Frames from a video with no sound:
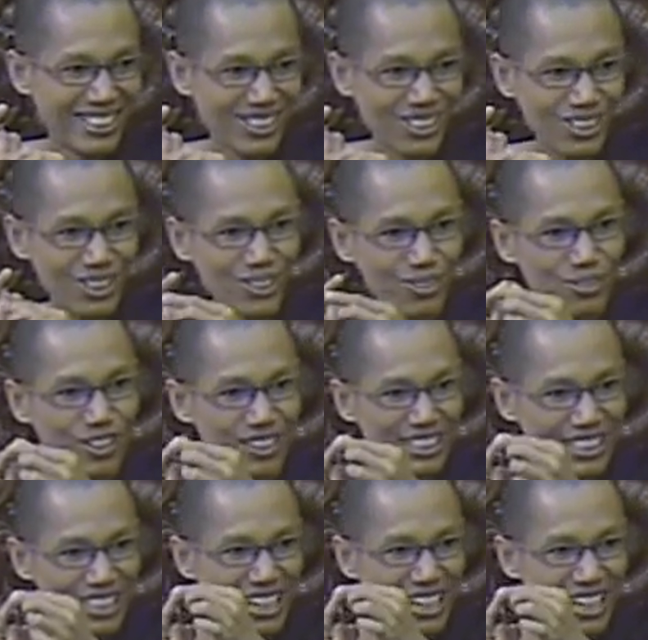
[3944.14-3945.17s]
So fourth
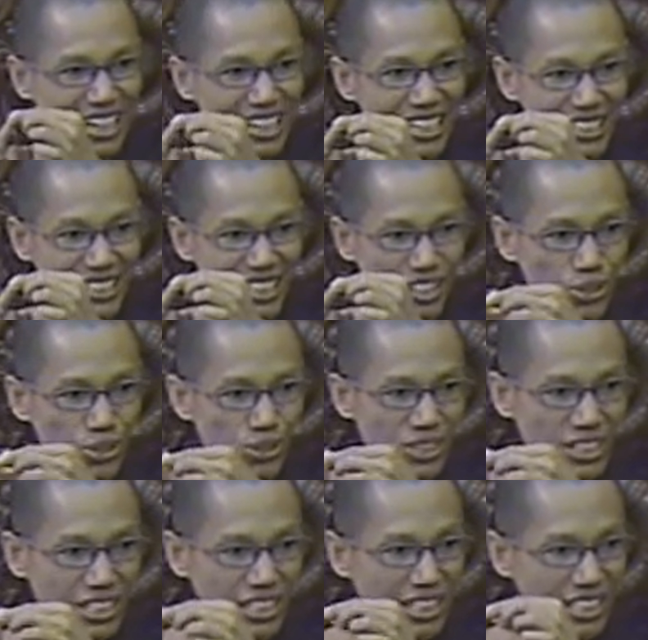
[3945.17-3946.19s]
jhana is
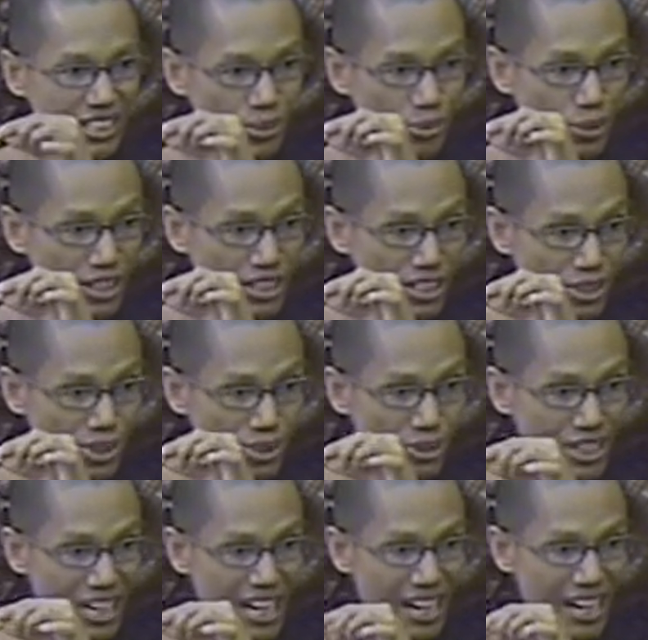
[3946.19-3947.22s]
associated with the sukha.
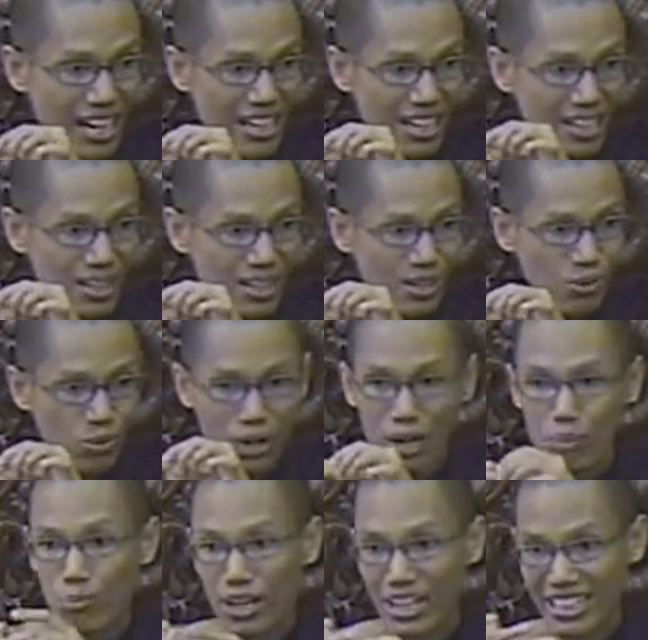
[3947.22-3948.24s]
Huh?
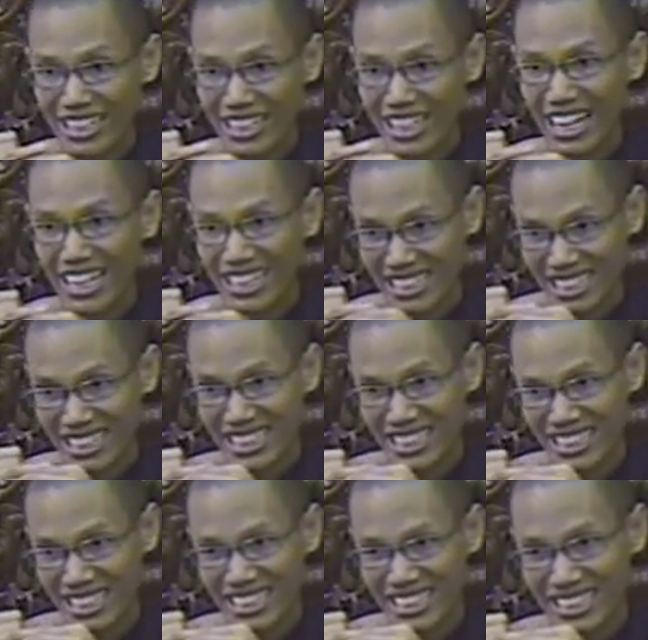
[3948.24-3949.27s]
one-mindedness.
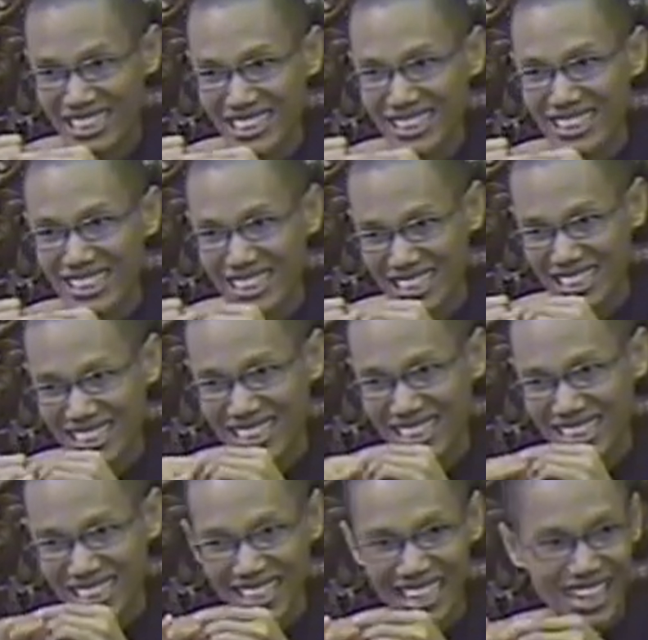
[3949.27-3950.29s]

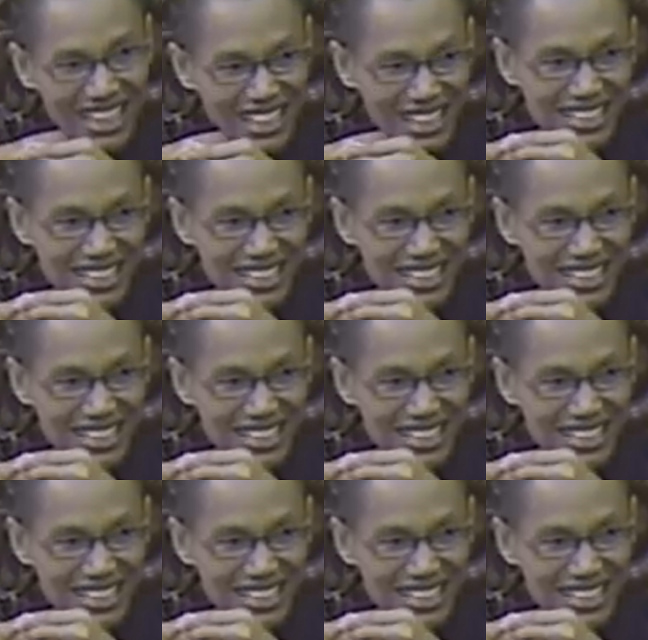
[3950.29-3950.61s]
Yeah.